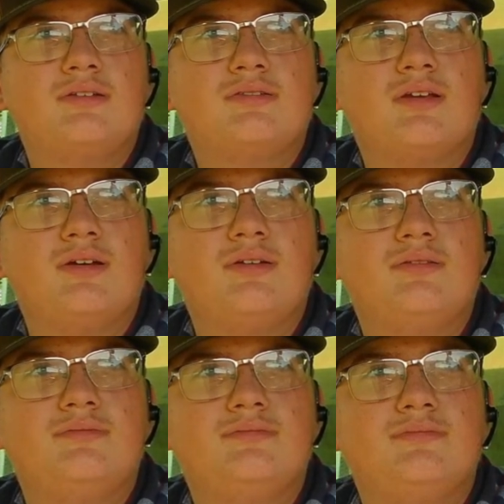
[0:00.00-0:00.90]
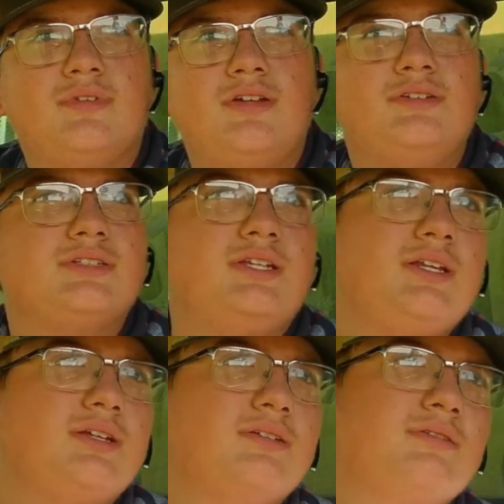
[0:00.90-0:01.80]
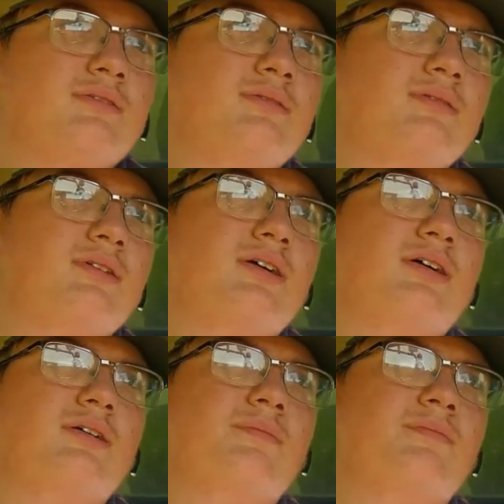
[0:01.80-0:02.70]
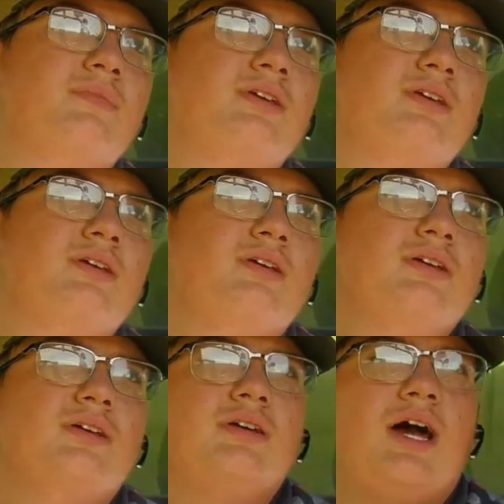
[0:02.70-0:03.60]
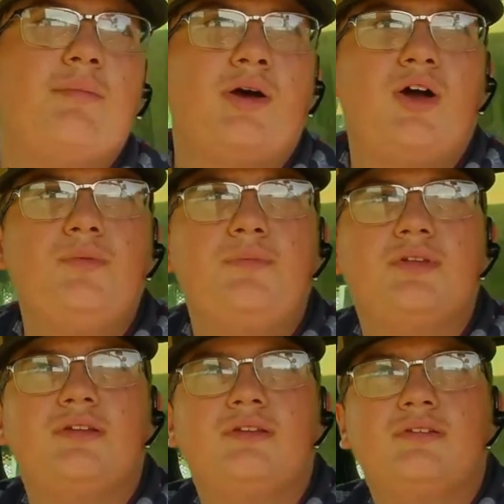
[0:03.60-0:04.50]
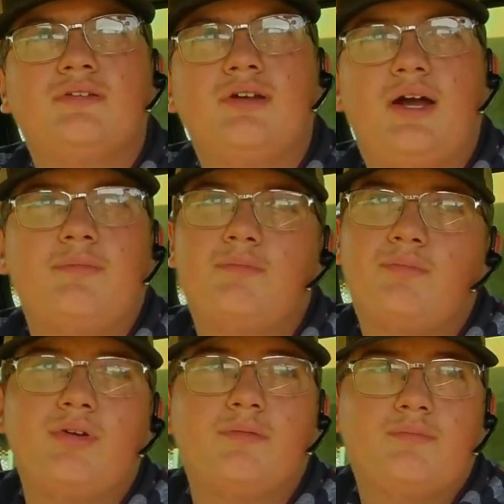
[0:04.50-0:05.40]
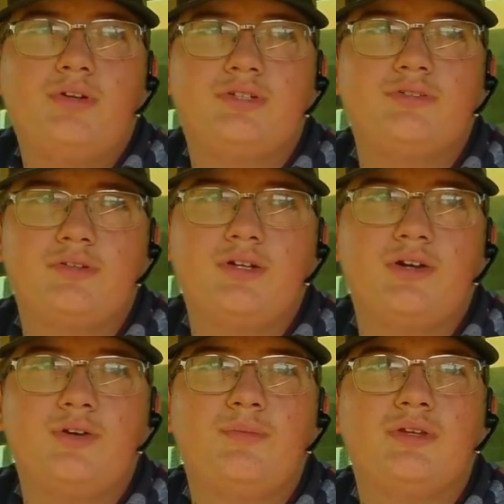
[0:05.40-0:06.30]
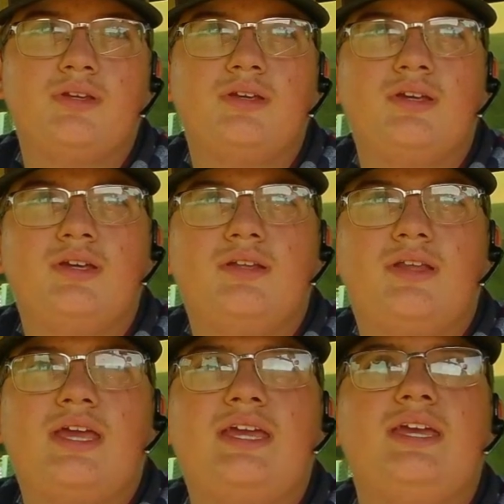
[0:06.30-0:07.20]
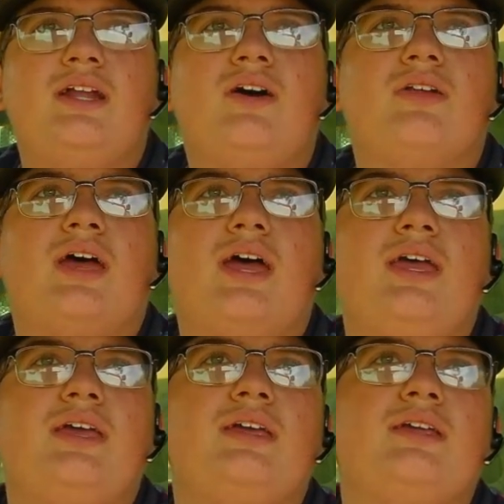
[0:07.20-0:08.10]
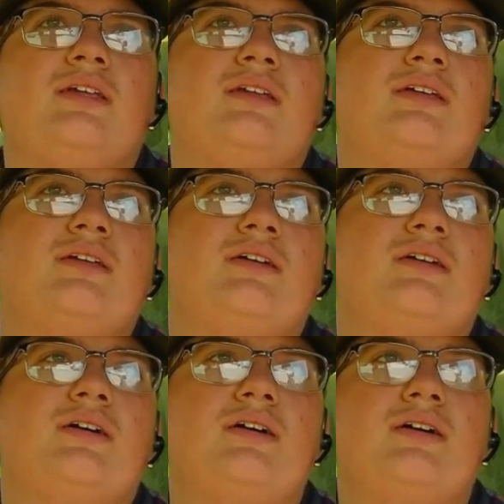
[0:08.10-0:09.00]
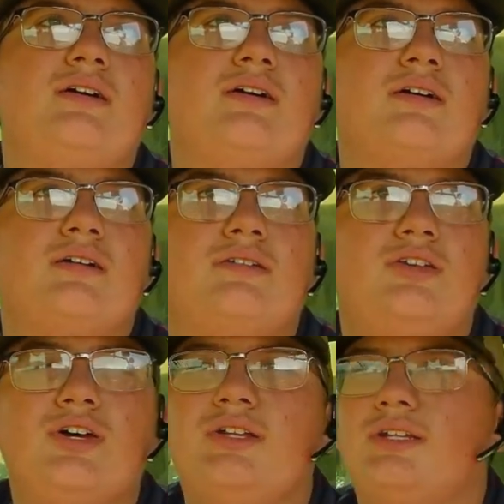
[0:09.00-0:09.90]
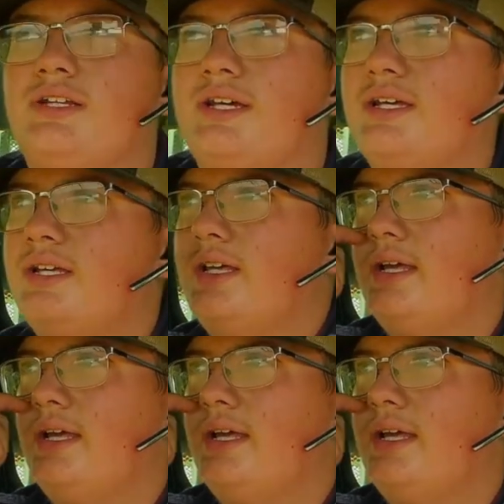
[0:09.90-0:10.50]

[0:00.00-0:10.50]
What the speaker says: So they're just getting it. I'm hoping, pretty sure they're hoping, they get all the hay done today.